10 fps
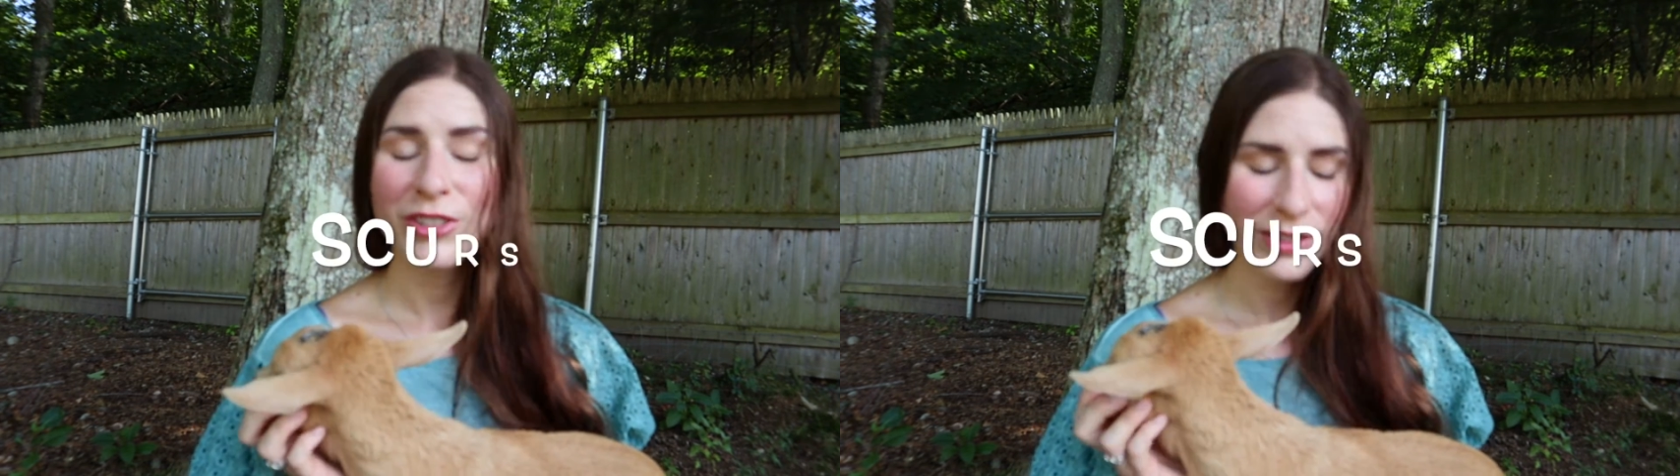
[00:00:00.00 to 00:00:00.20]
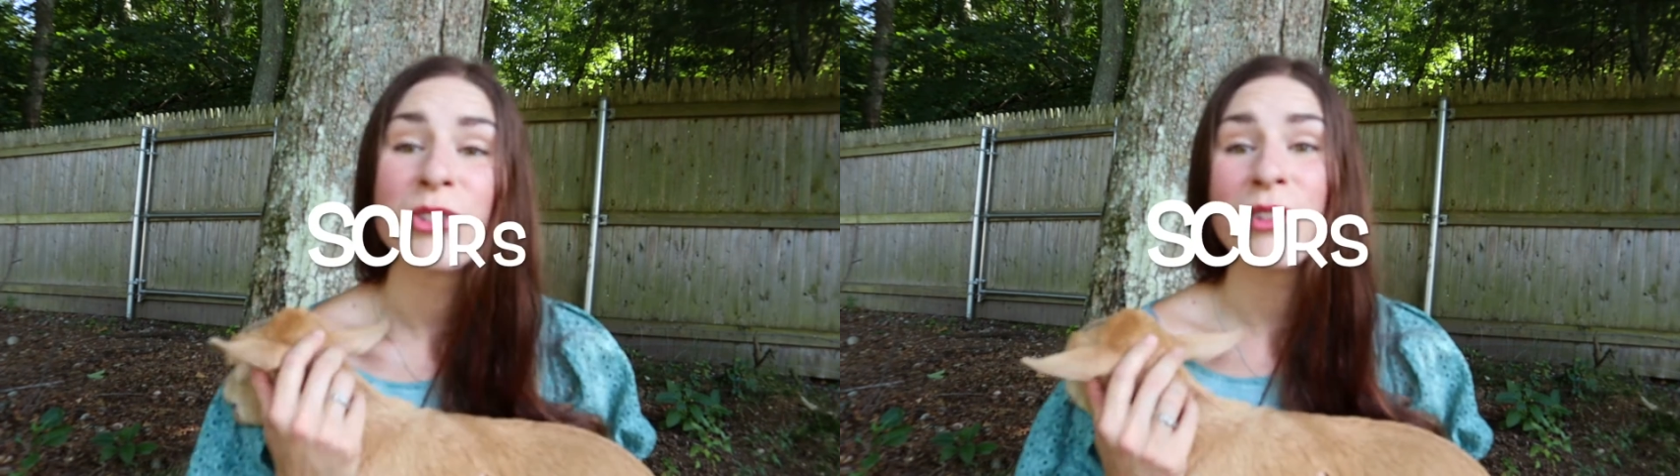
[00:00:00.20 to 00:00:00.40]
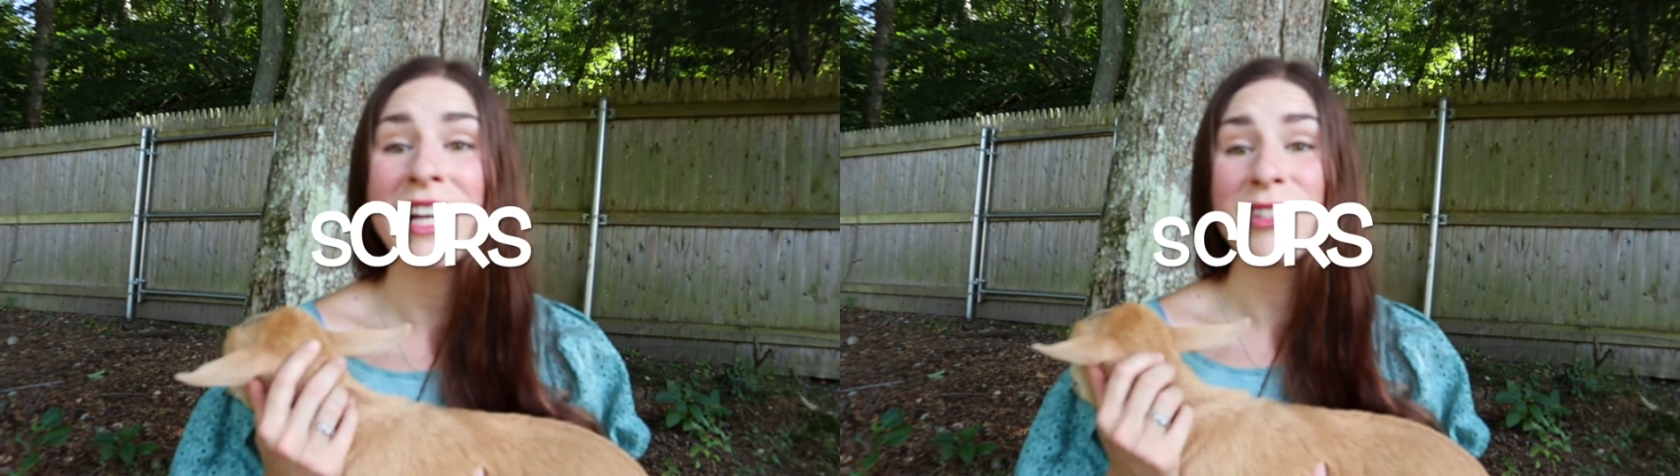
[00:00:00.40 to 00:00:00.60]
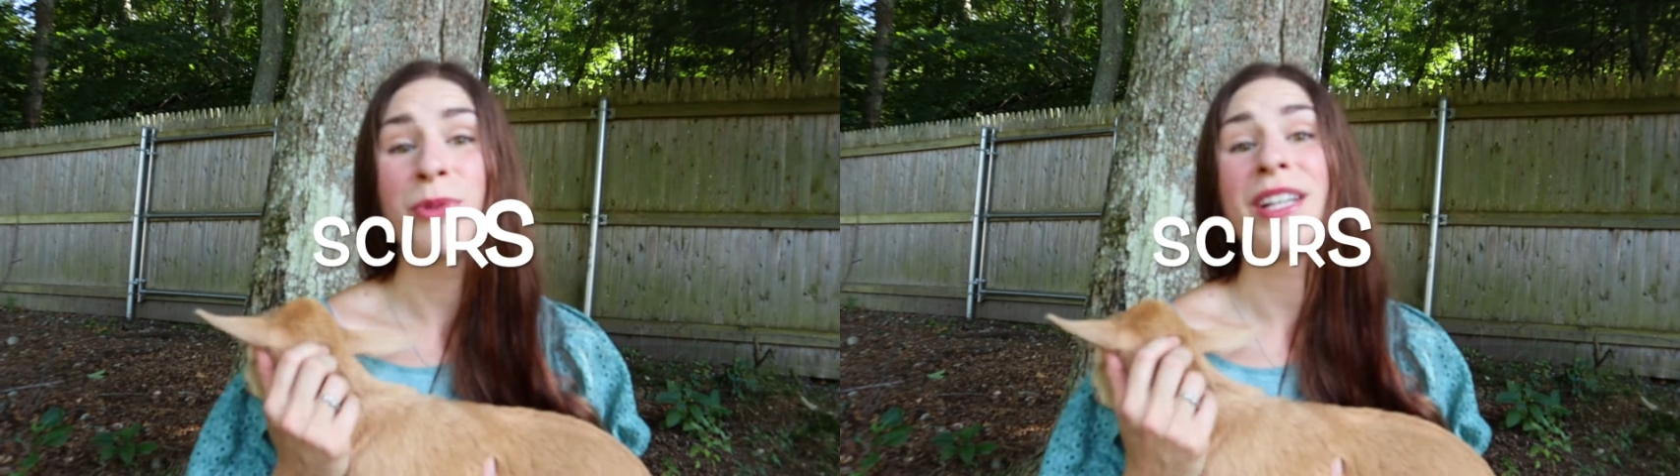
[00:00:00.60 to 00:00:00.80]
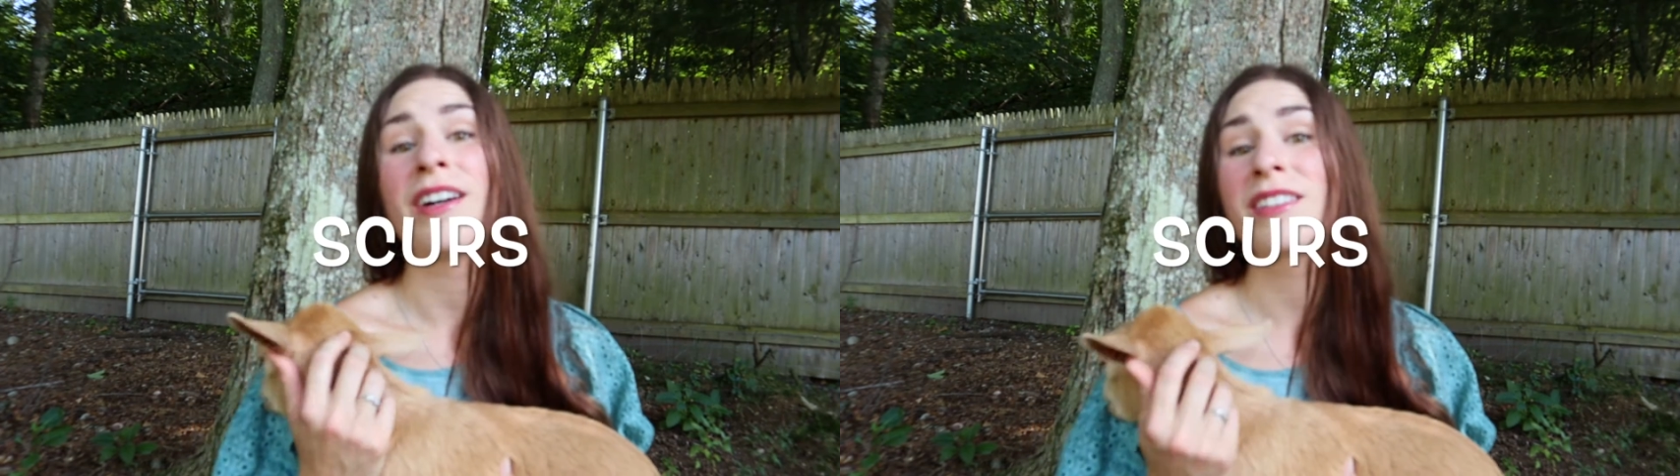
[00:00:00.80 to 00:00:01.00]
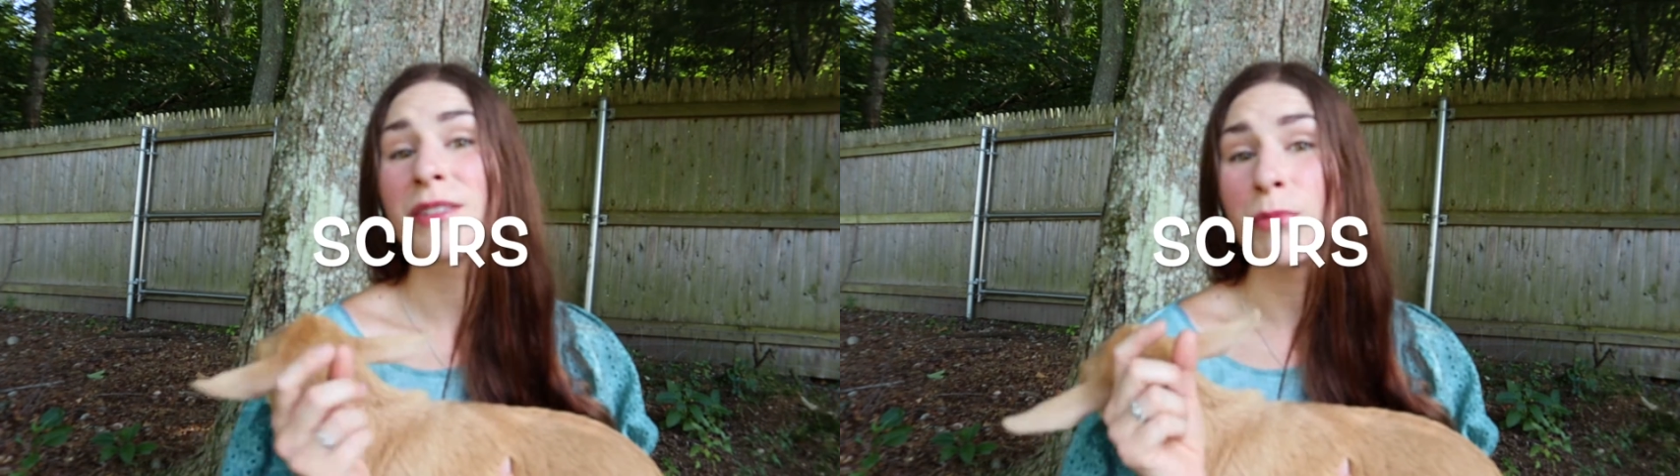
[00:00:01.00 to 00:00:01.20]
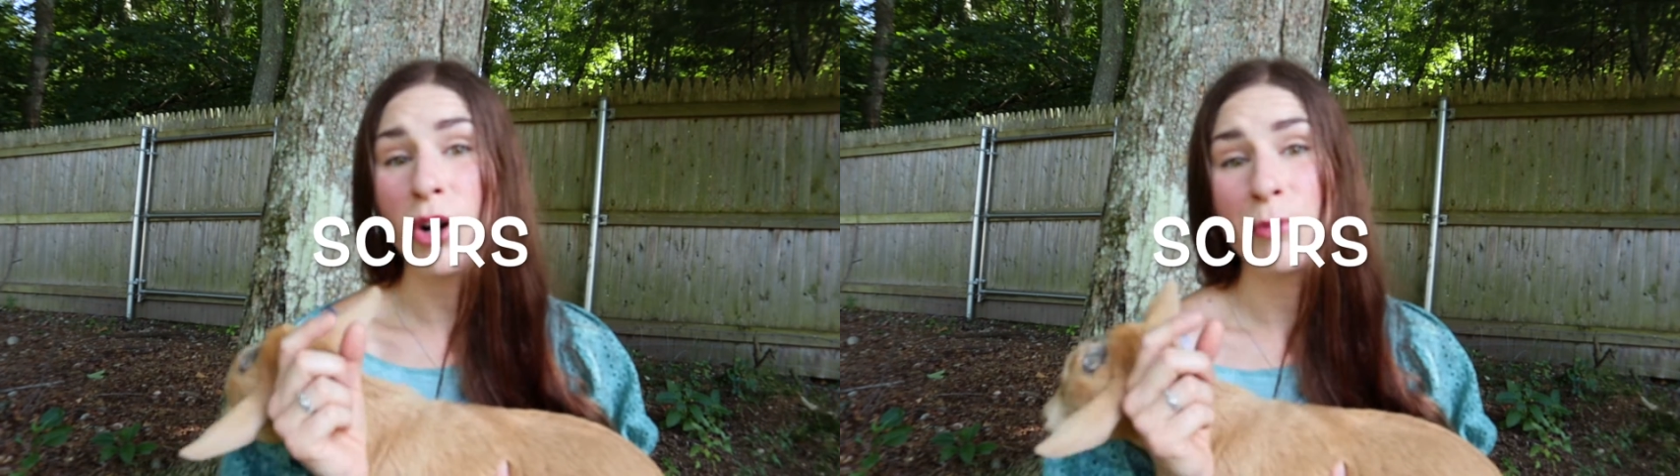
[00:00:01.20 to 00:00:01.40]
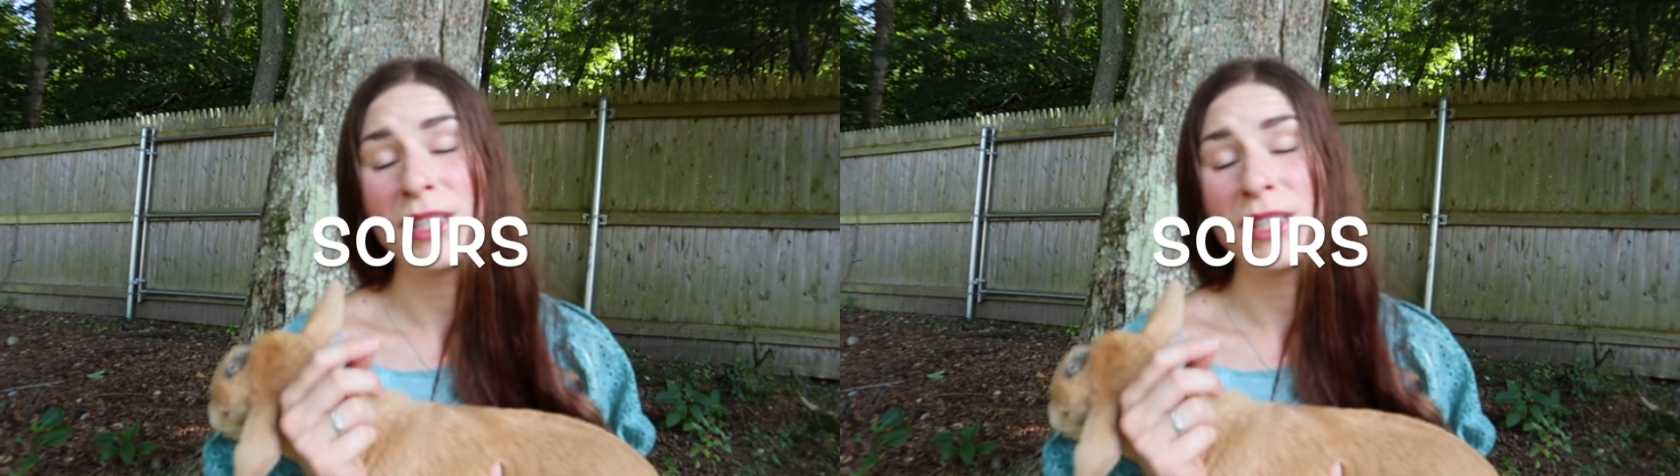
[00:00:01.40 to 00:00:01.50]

So that's when a small